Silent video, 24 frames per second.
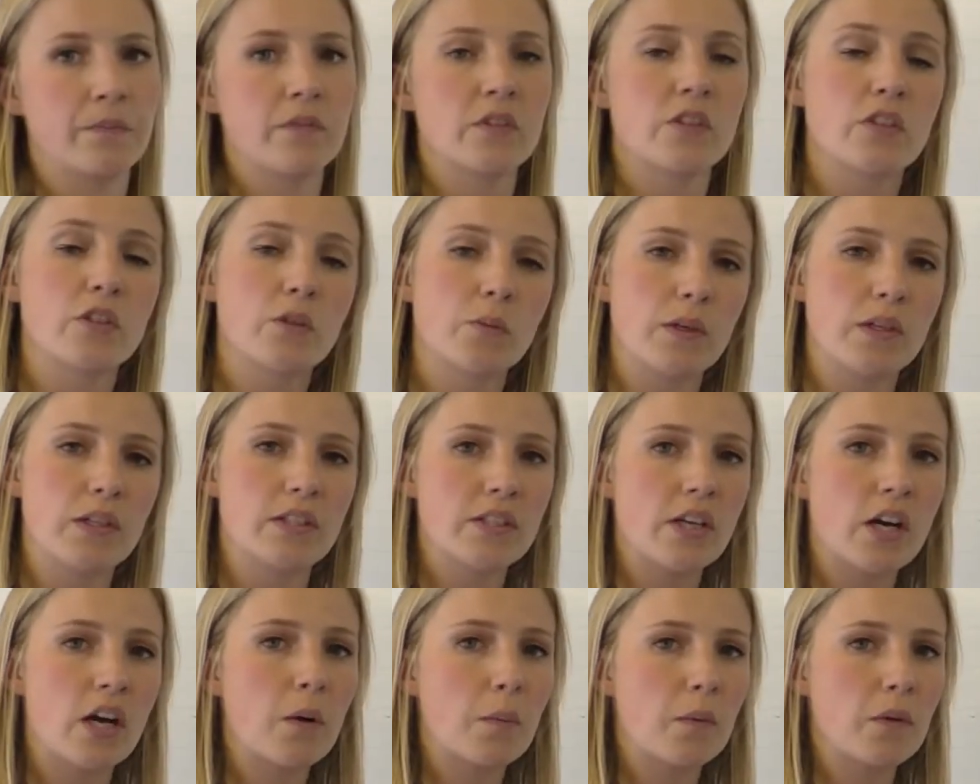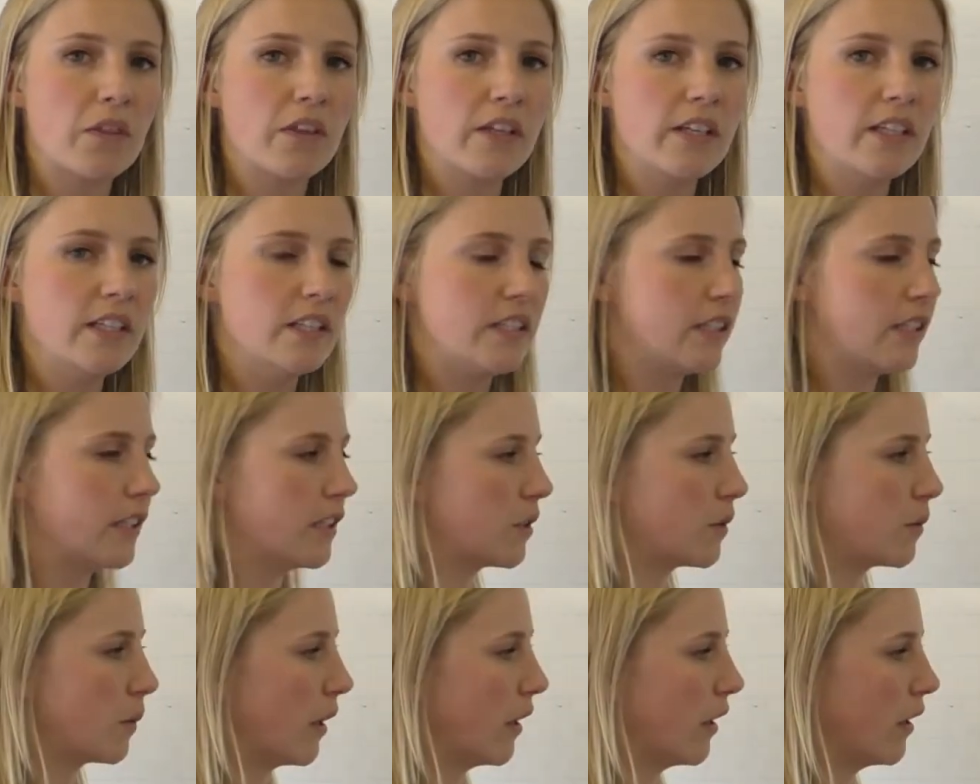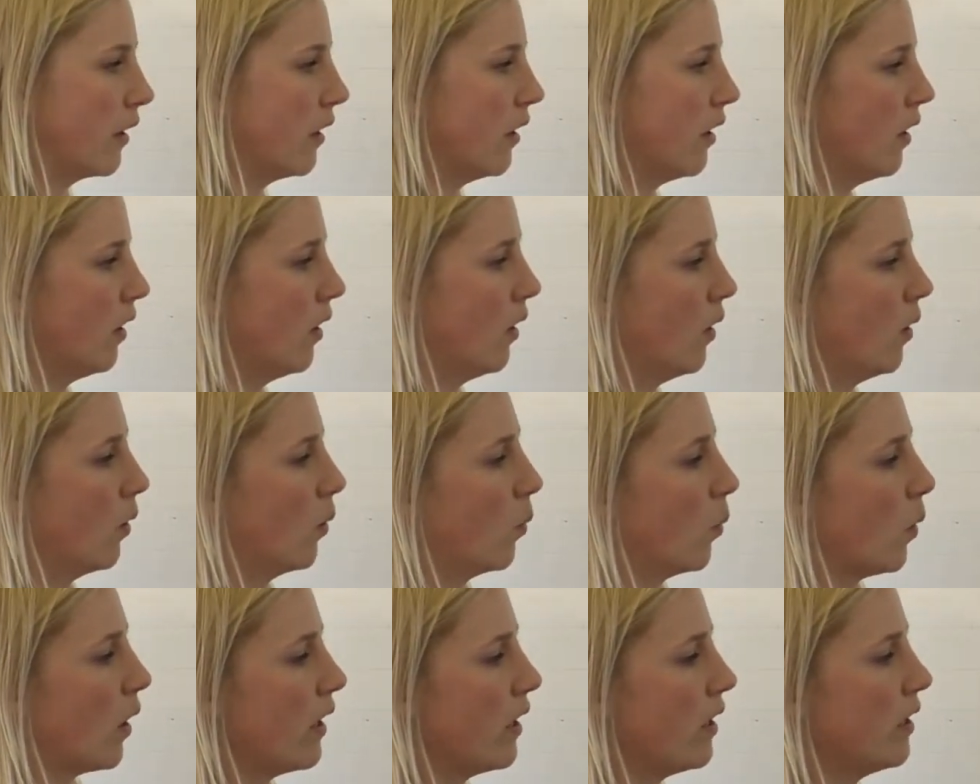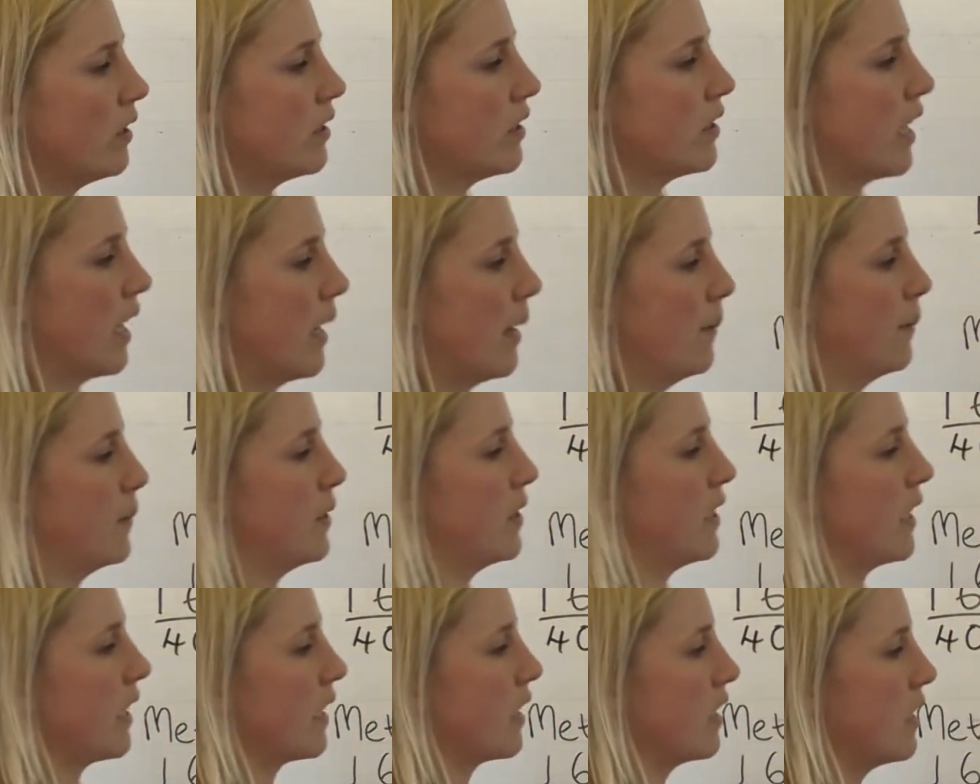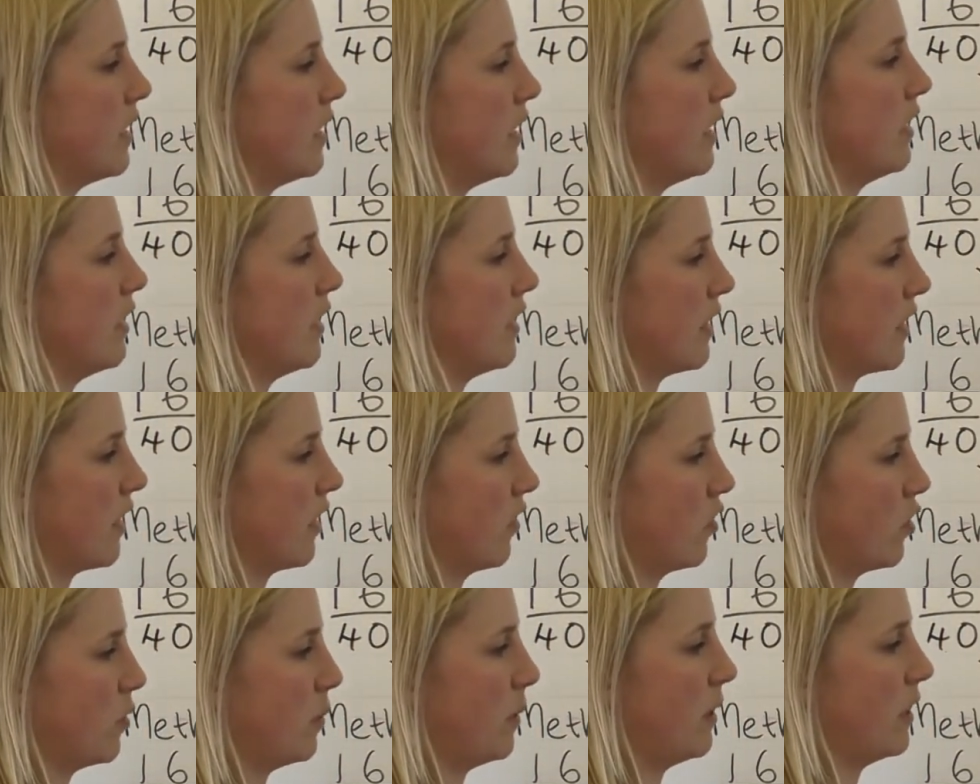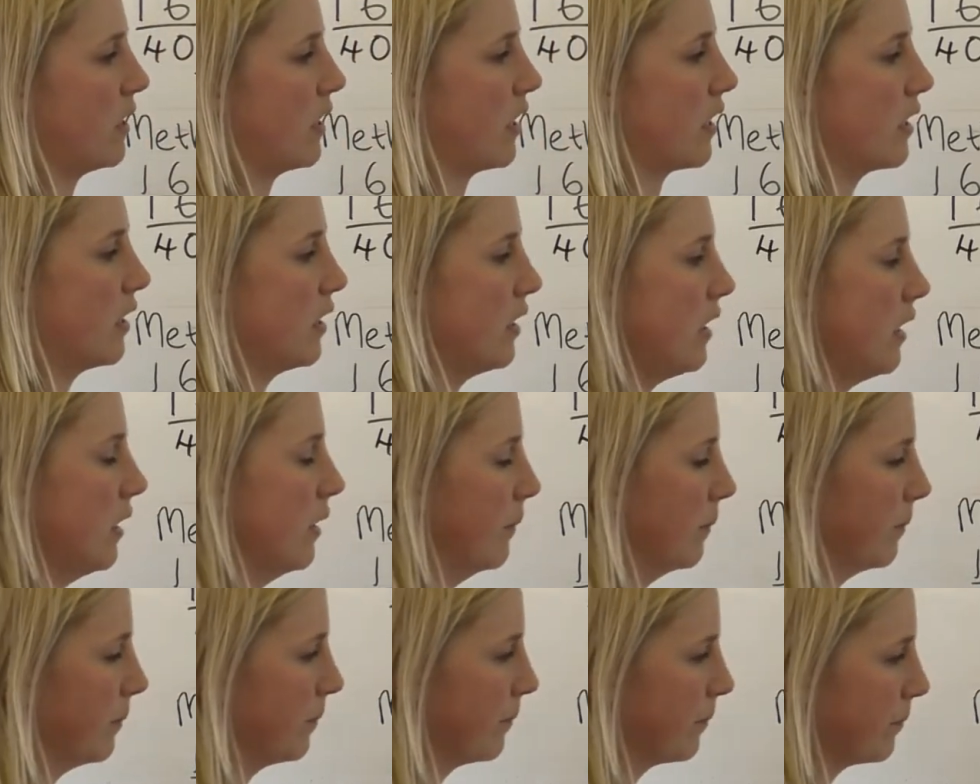So we start with the easiest one. 1 times 16 gives me 16.